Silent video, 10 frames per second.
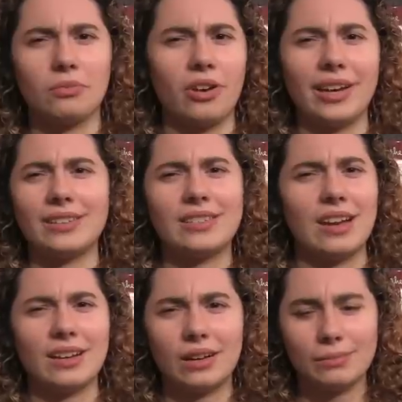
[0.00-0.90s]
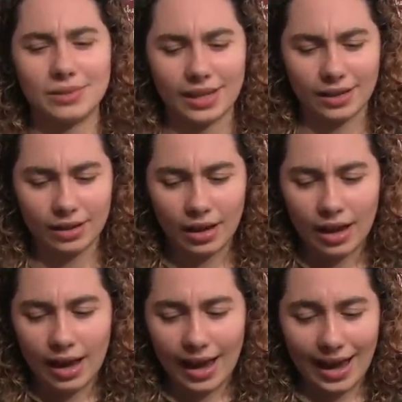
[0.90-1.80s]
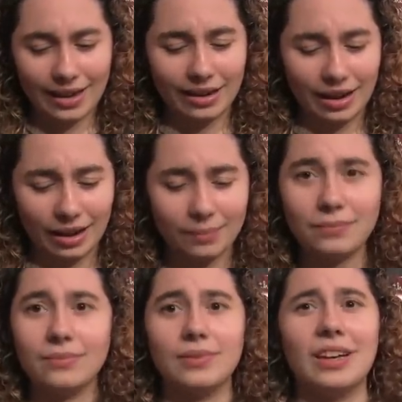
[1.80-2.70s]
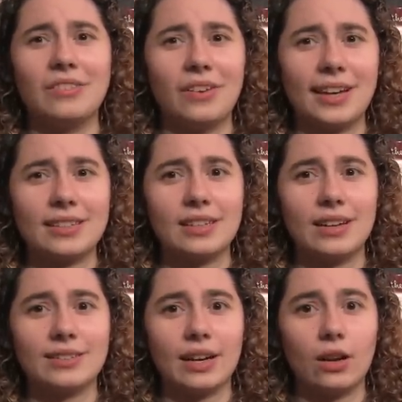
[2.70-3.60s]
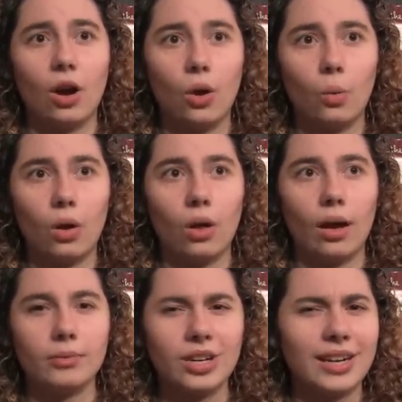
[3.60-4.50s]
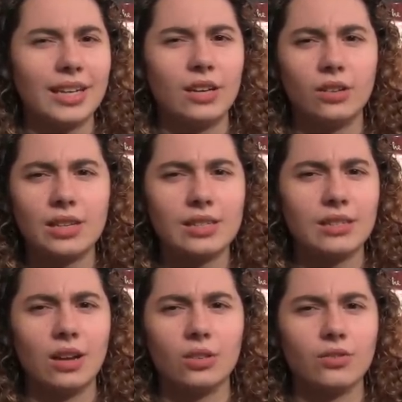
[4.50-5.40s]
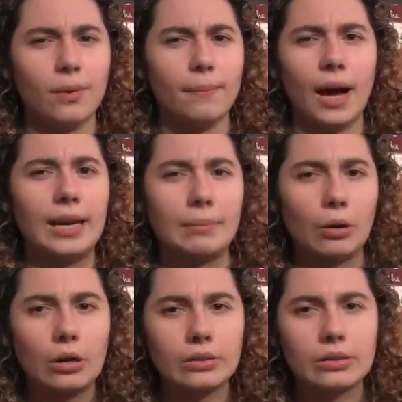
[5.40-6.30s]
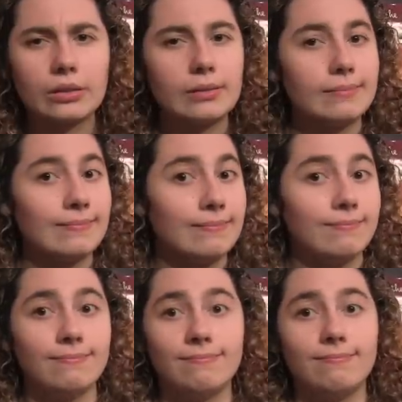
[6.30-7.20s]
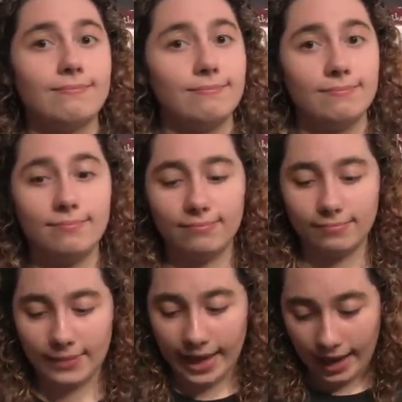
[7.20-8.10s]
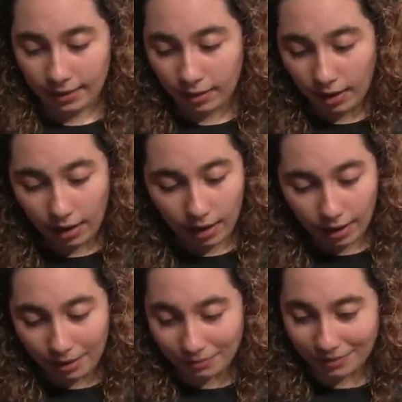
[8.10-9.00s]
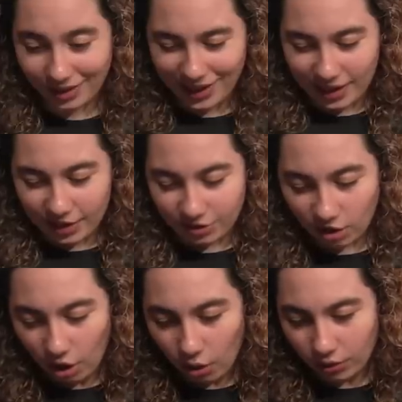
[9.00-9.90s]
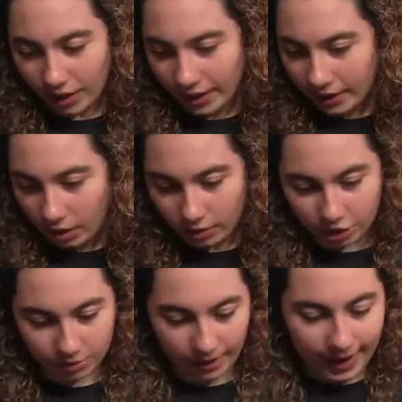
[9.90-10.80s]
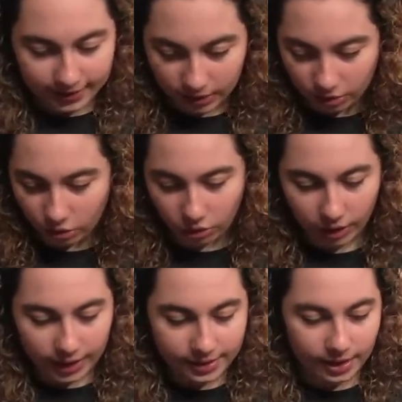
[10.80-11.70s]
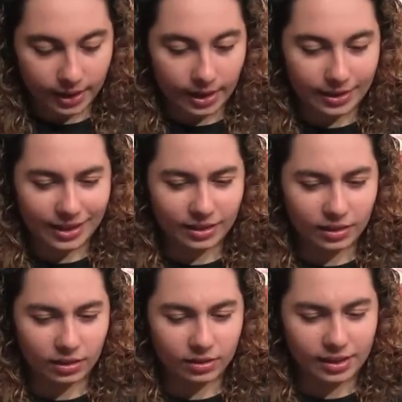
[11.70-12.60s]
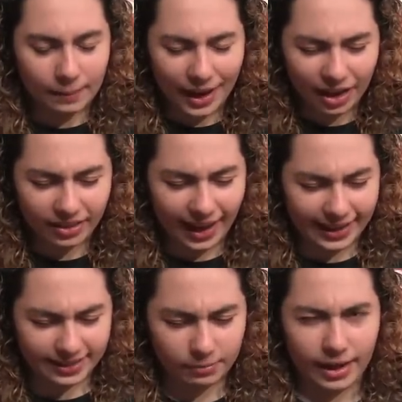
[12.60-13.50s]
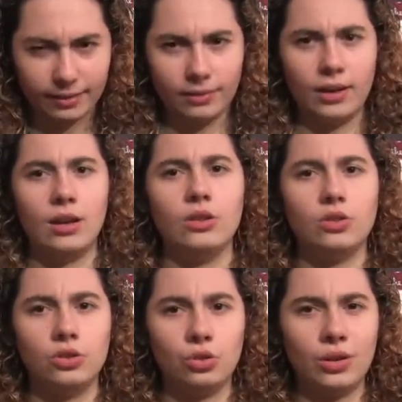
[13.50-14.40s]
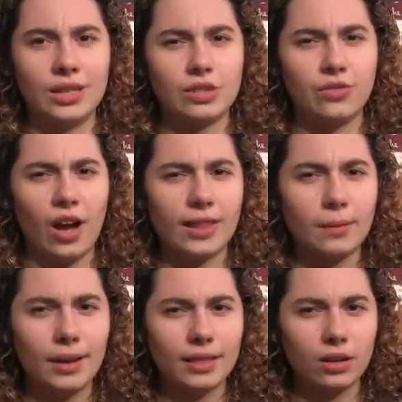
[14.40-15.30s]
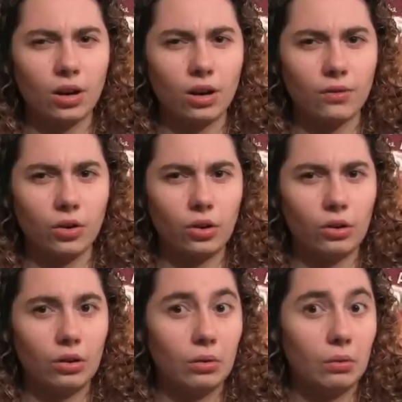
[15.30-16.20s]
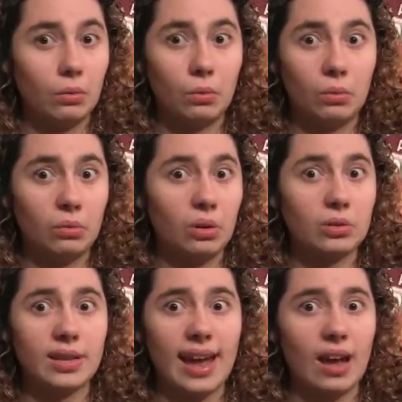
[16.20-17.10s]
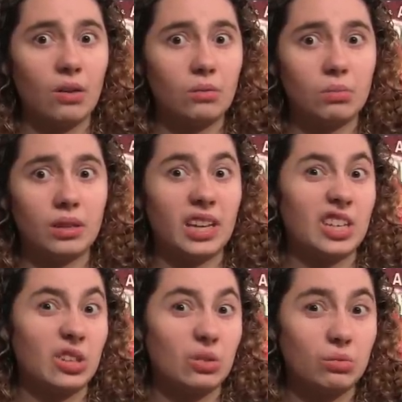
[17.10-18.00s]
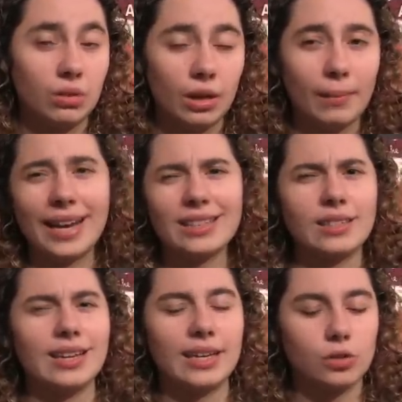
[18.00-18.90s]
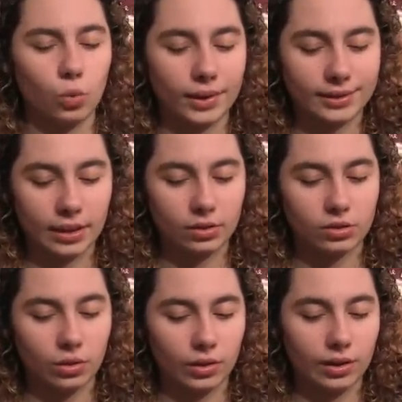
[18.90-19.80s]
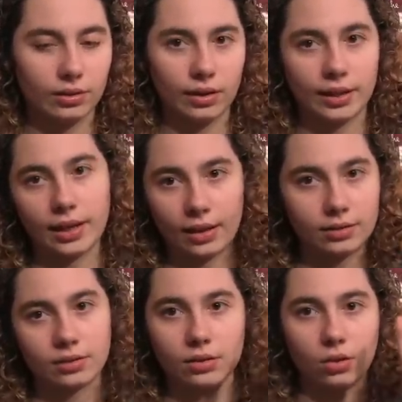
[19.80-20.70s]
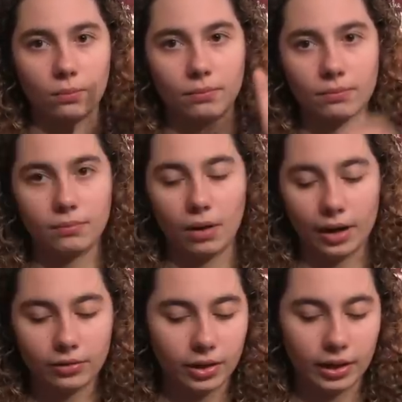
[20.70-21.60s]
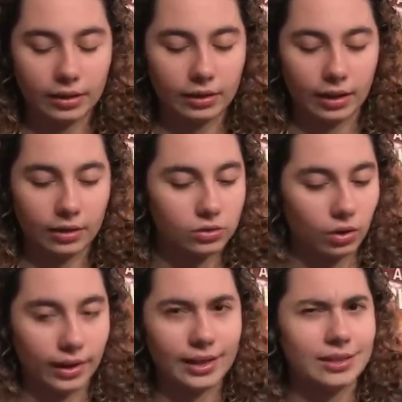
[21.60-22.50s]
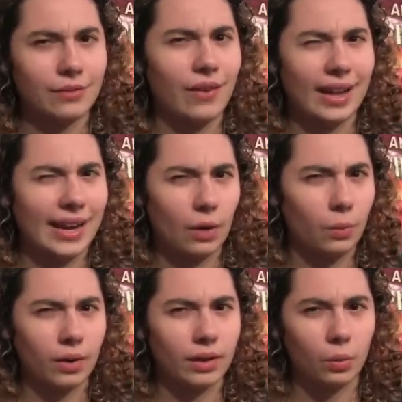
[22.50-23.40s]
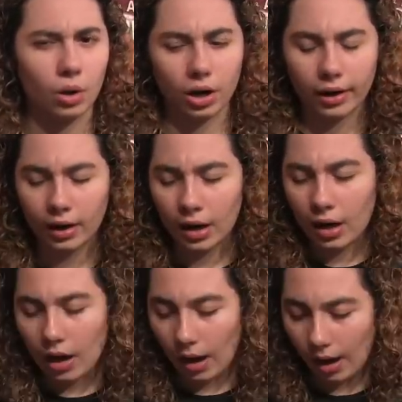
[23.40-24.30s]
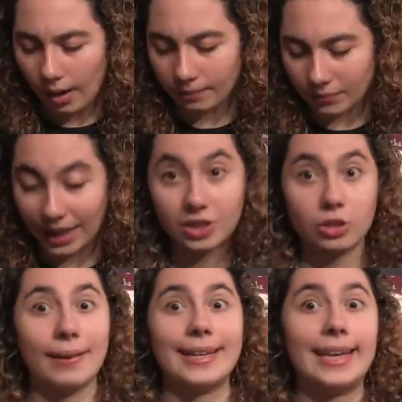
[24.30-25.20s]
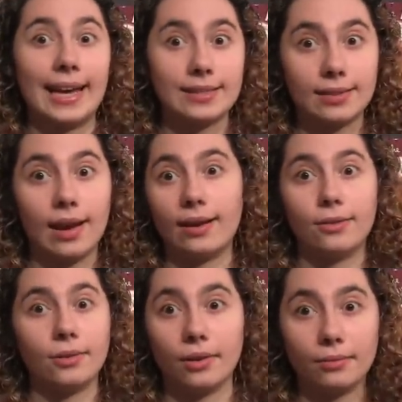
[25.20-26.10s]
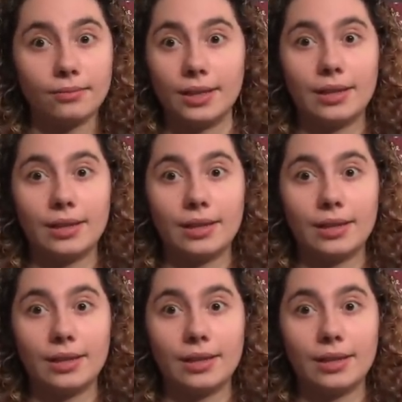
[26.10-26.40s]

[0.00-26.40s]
Frankenstein comes in, and the Frankenstein's like, oh, well, I'm trying to kill these adults for body parts. Yeah. So they are just acting a little crazy, and then somehow the X-Men students find them at the carnival. Who knows how, but they do. But I guess it is Quentin, so he, like, has his little mind-reading thing, so I guess he found out where they were. That's just my guess. I don't know.